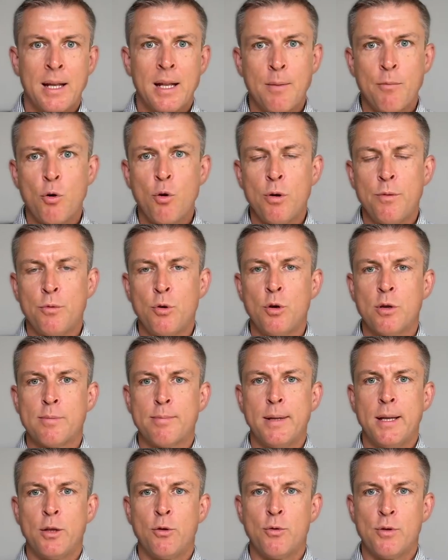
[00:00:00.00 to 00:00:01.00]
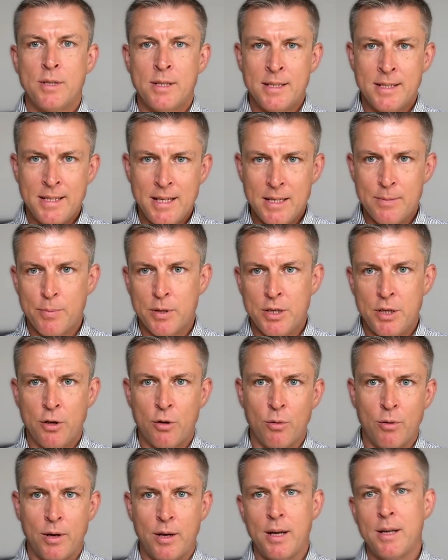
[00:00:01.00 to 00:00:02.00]
And I'm going to explain you these
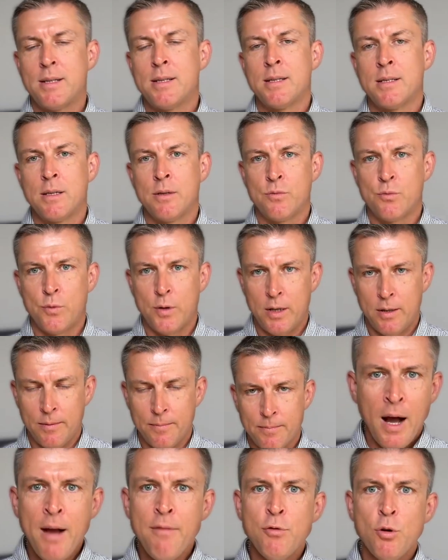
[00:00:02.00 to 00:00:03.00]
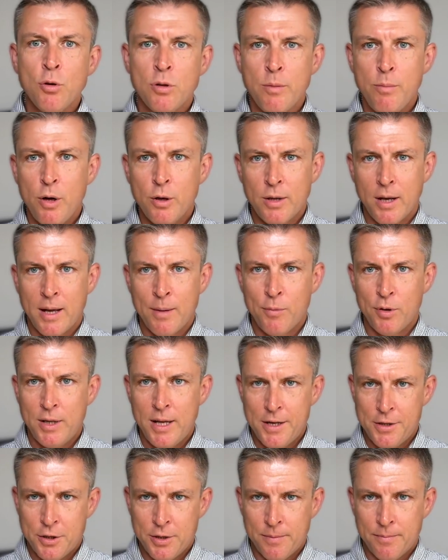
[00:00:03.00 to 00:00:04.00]
particular cases as well. I've talked about
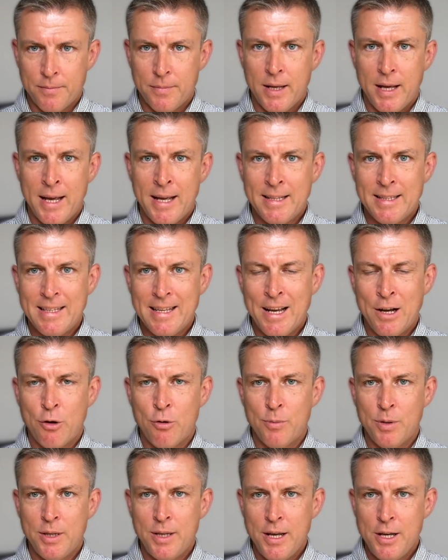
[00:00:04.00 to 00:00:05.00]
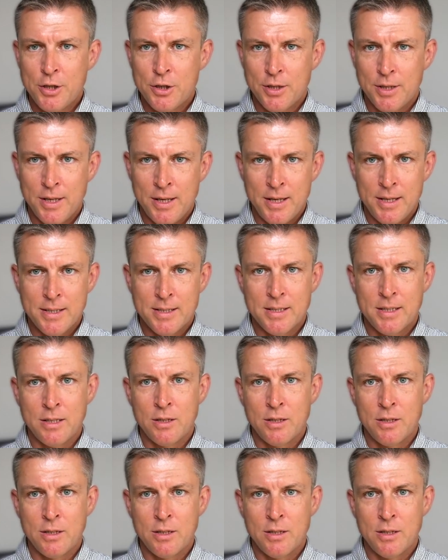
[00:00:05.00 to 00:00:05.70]
accommodation, and accommodation is